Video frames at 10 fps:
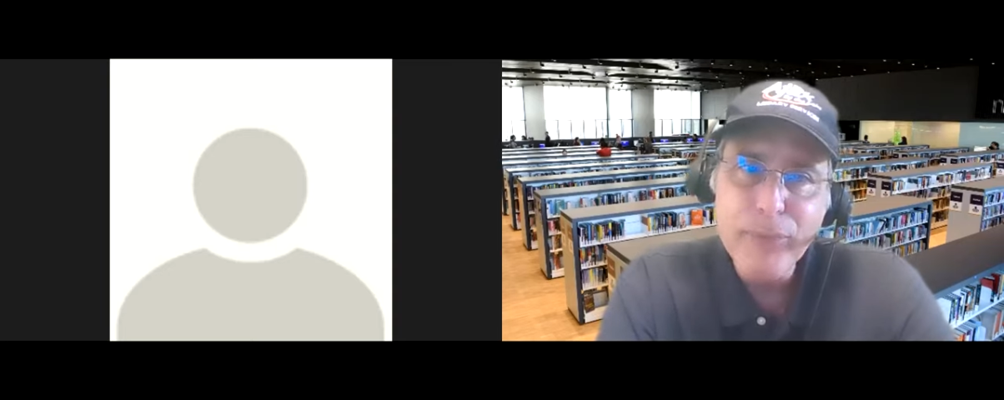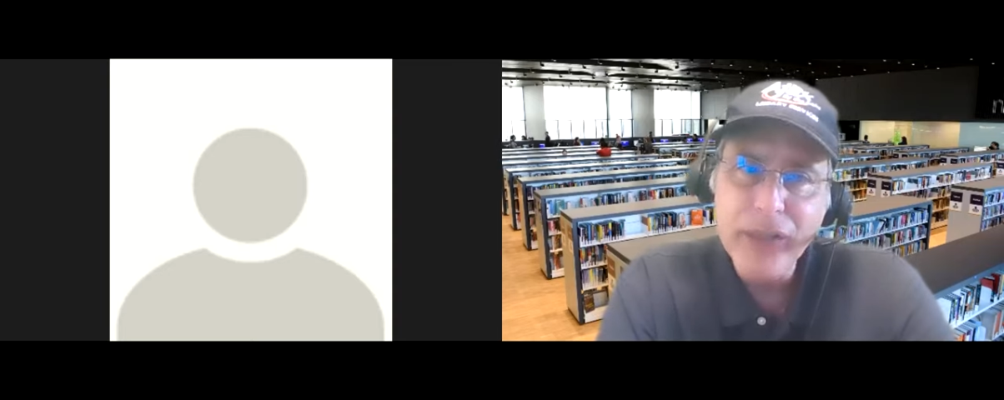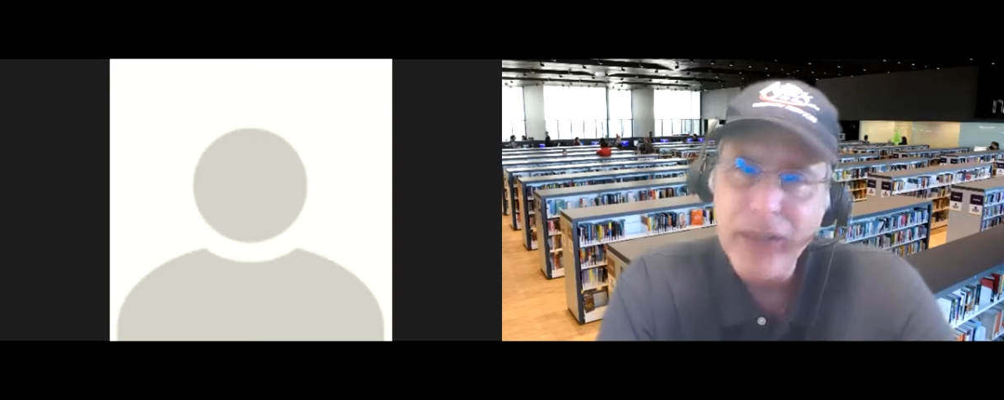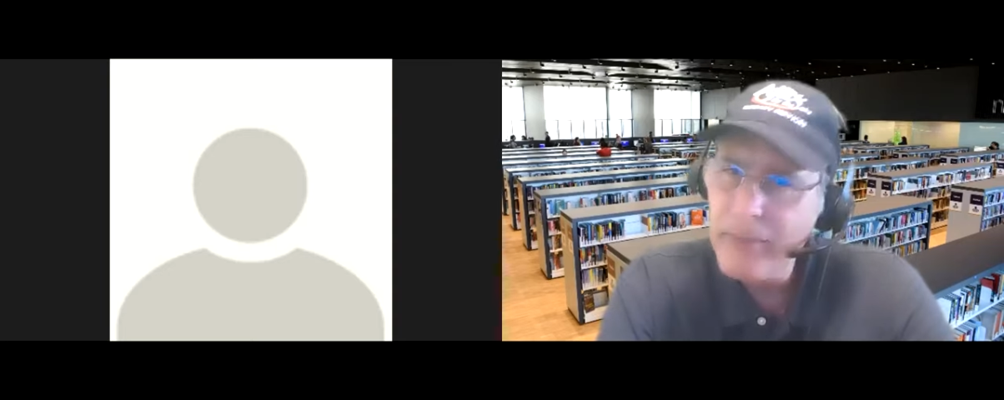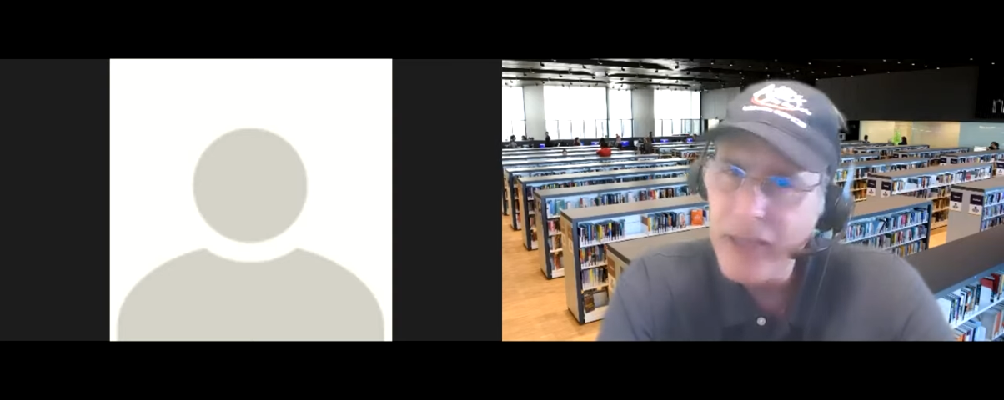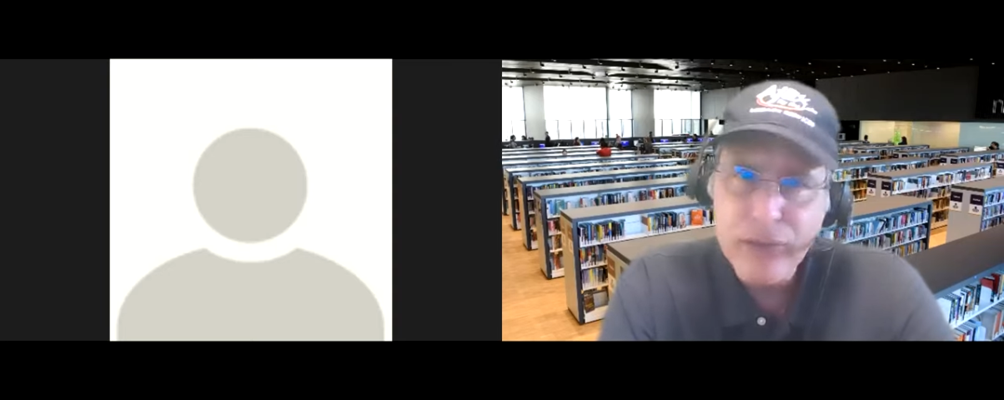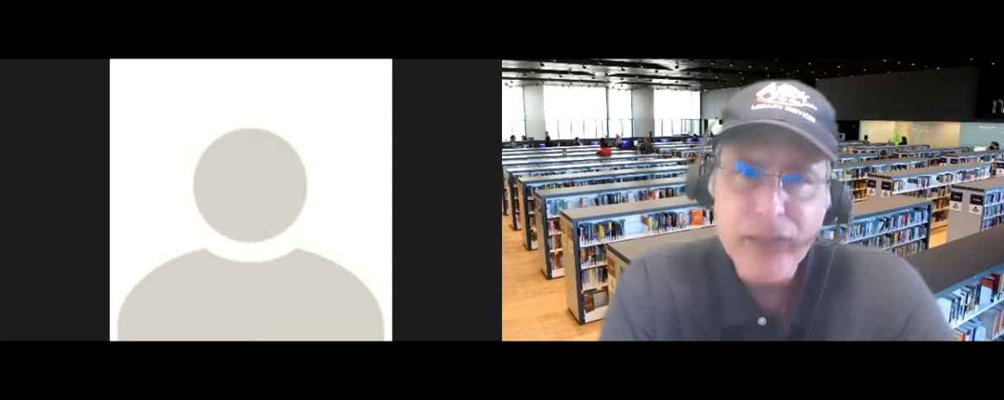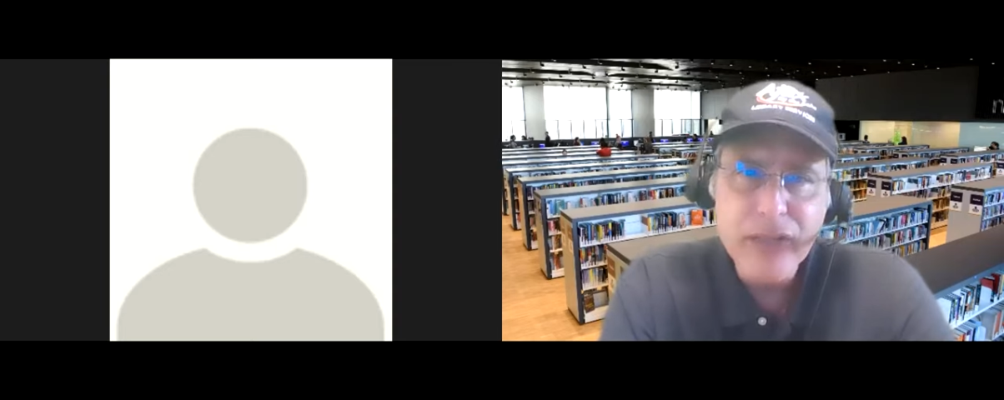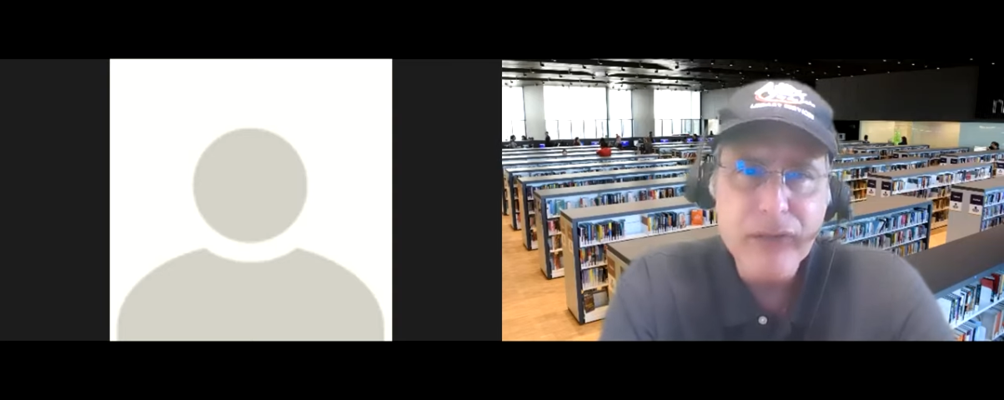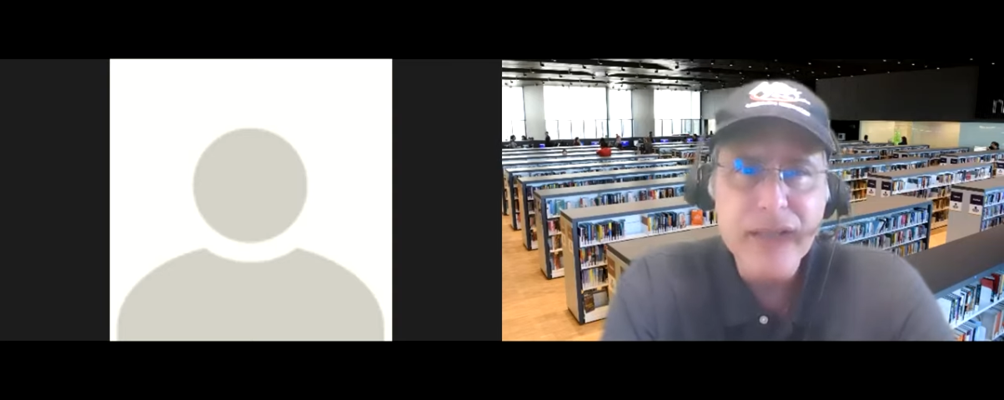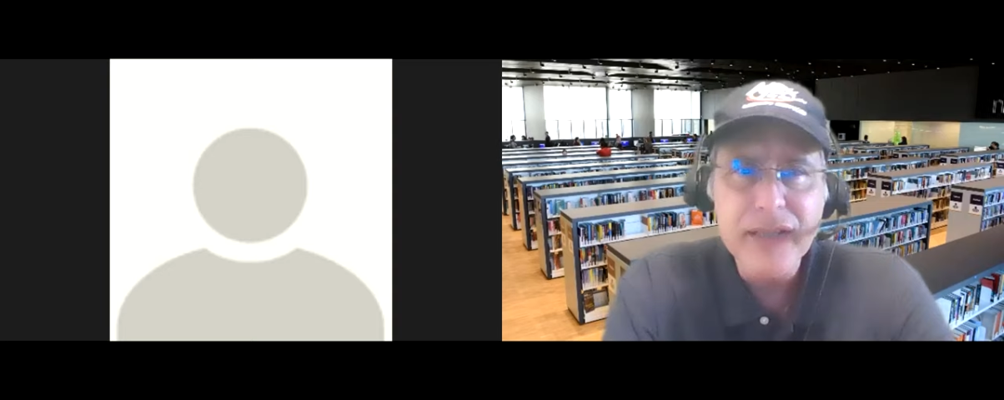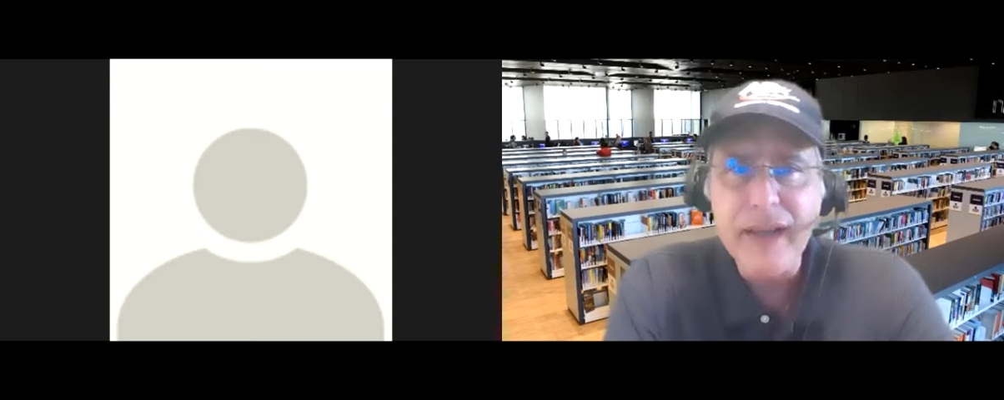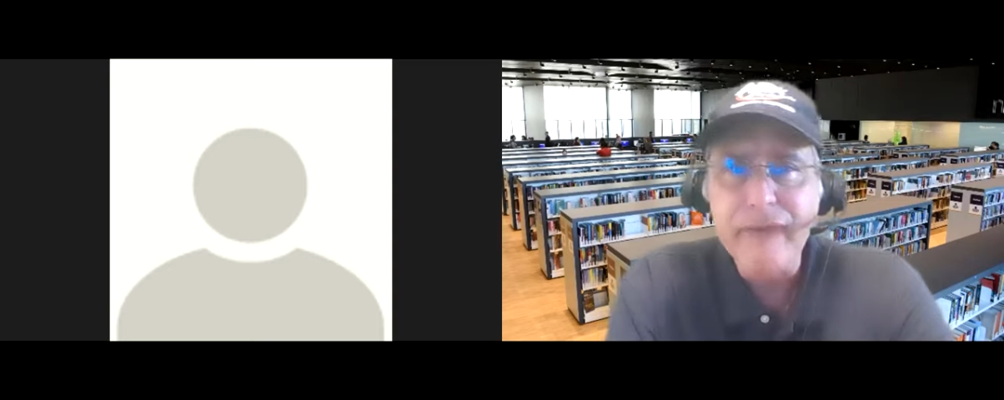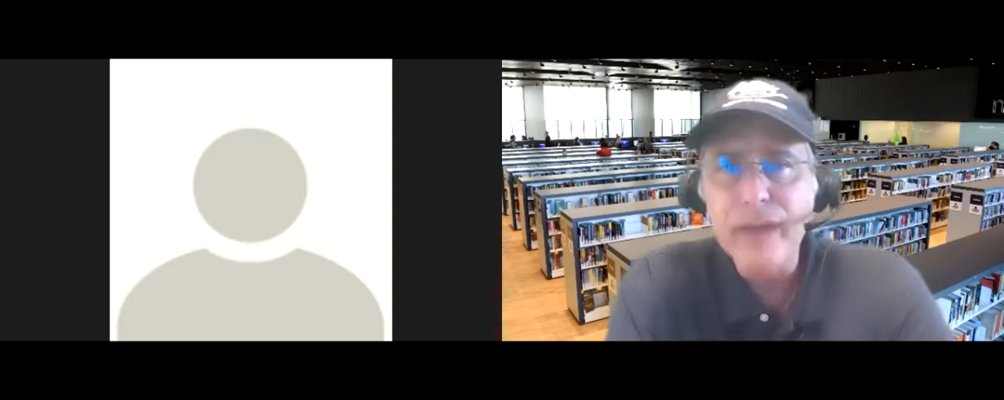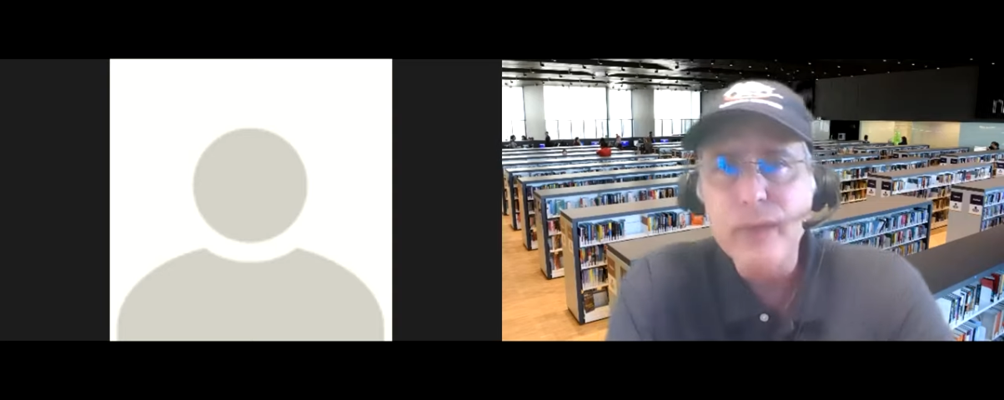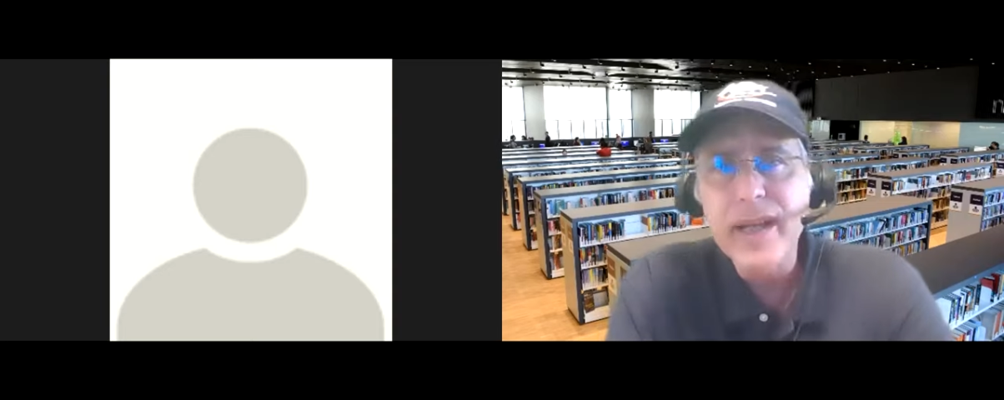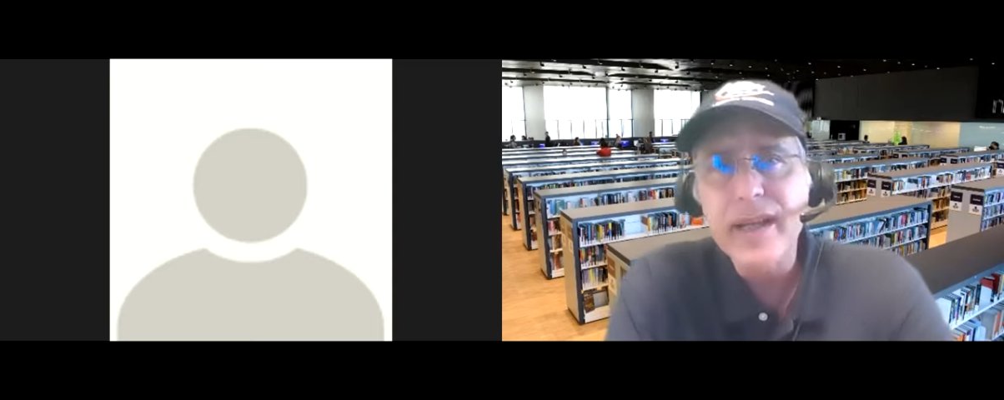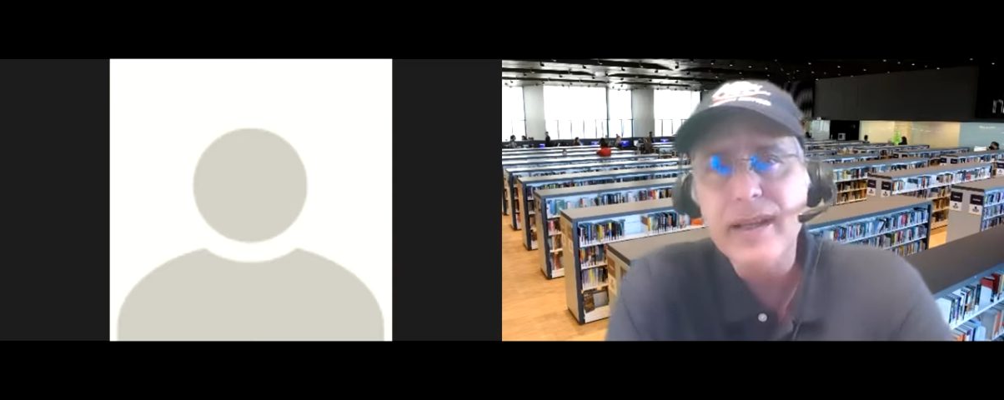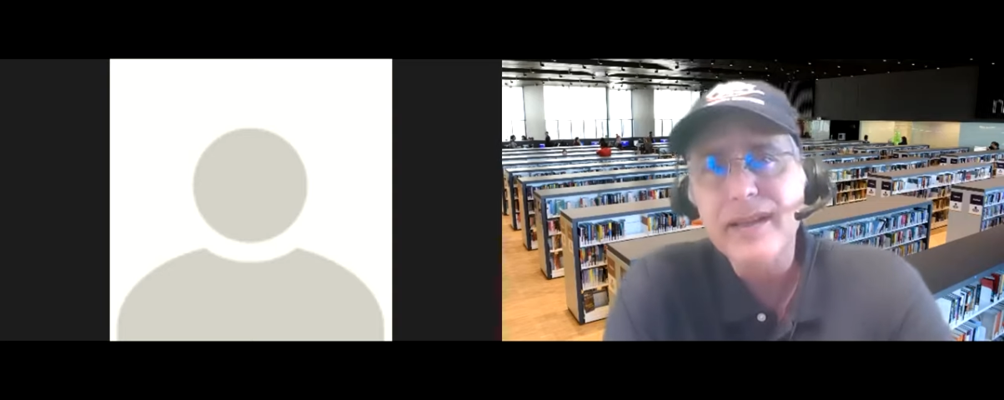We do this every week,